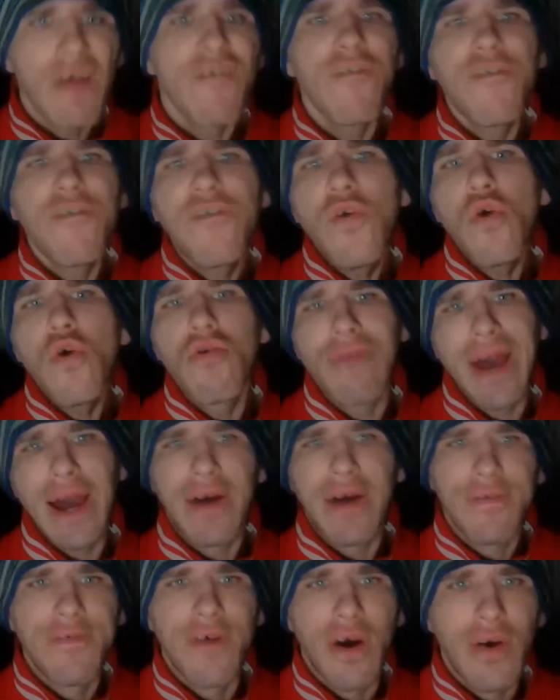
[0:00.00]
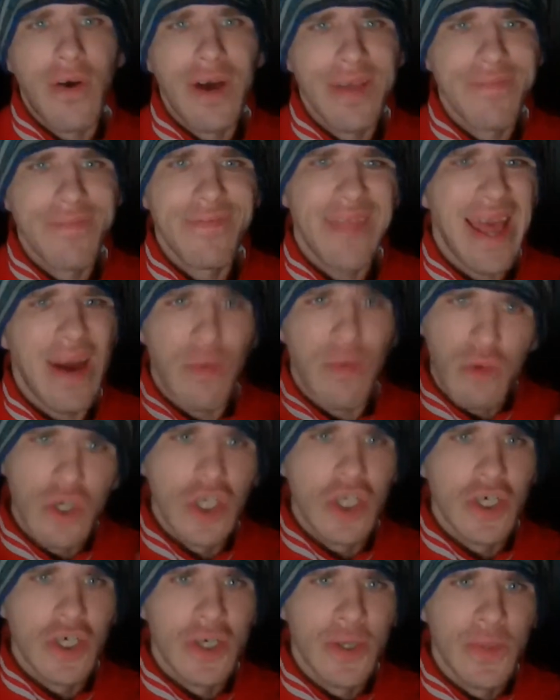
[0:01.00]
4 out of 5, that will
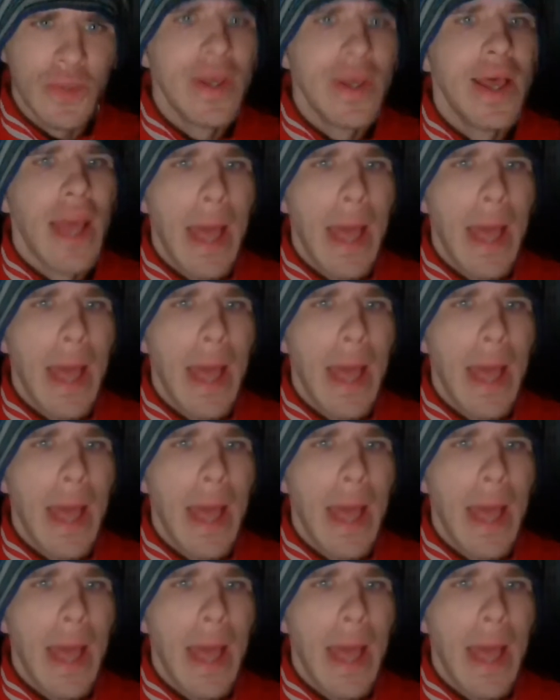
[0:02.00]
do.